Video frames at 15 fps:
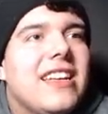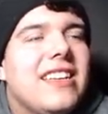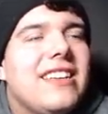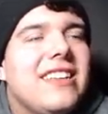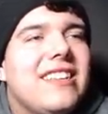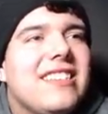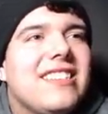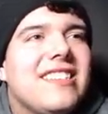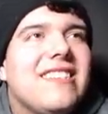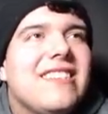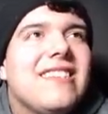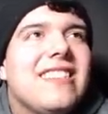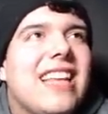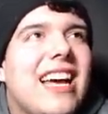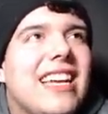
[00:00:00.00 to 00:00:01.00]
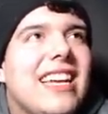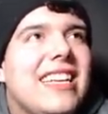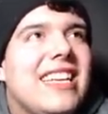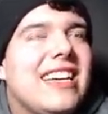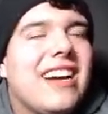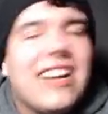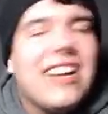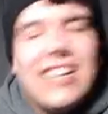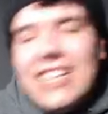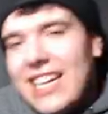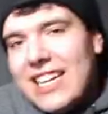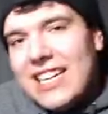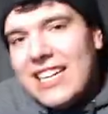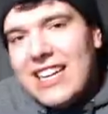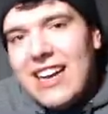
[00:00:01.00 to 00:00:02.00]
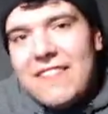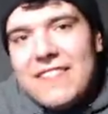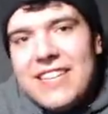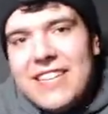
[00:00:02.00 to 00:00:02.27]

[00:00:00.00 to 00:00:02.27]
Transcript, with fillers: You're so lucky. All right, he got it off.